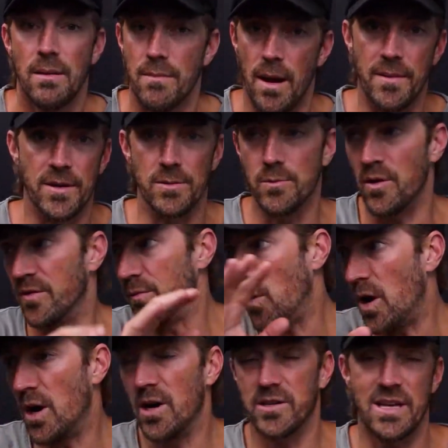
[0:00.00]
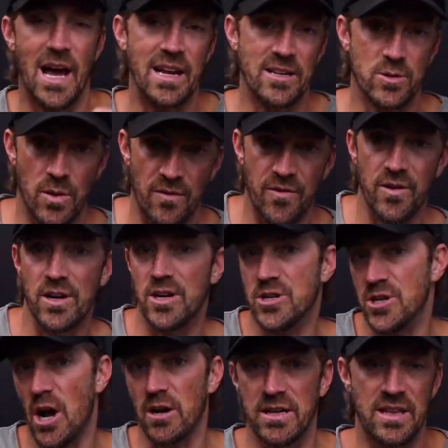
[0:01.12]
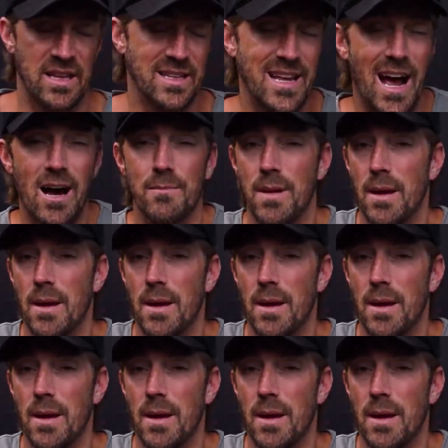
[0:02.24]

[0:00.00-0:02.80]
Maybe you're moving walls, adding square footage, knocking things down.